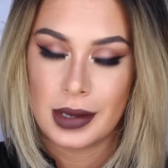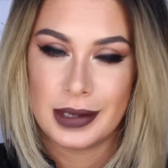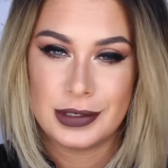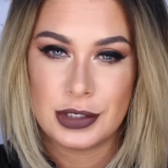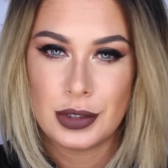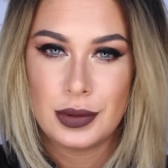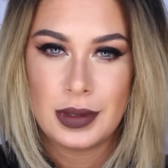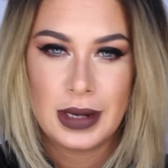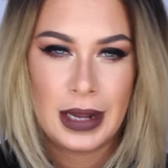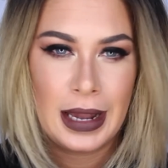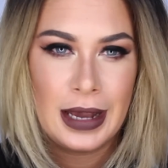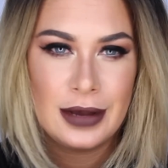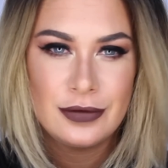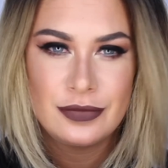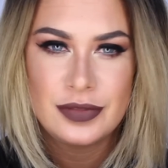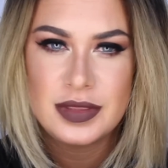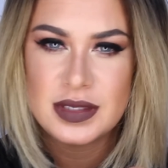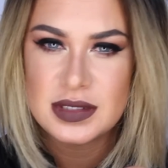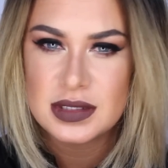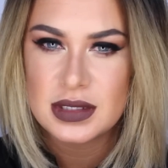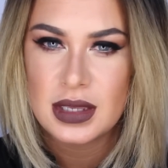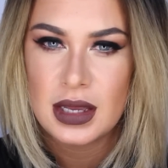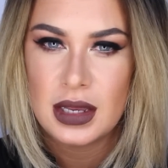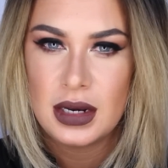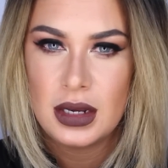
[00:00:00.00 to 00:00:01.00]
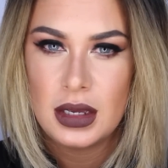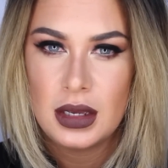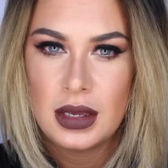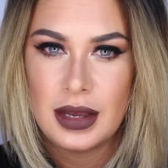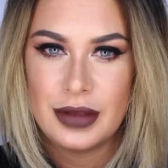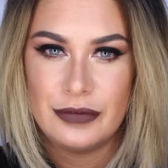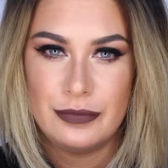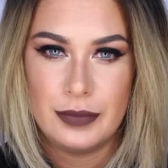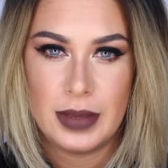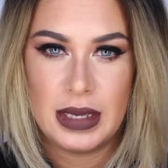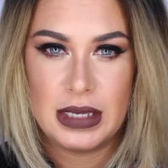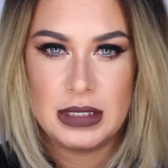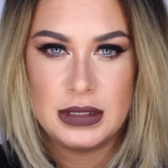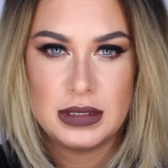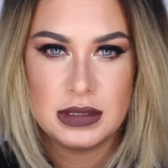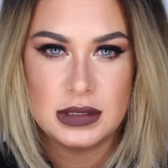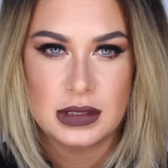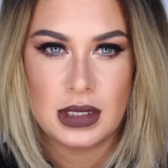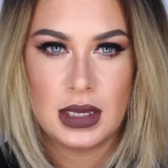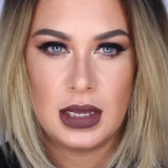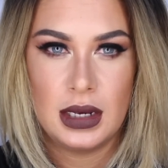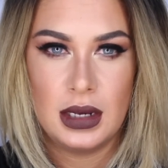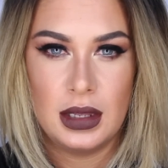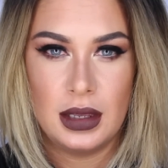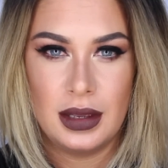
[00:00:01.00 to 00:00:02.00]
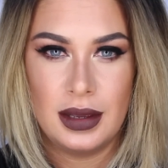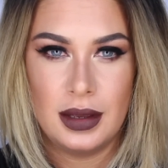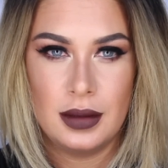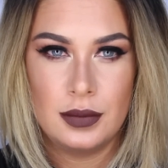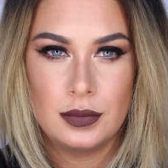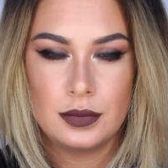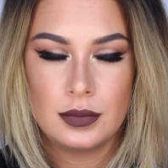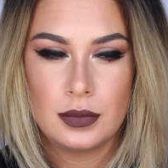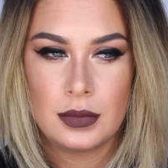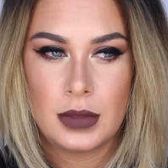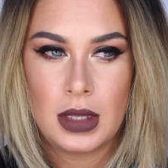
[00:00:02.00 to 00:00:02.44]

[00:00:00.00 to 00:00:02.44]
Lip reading: don't have this colour, I've made this colour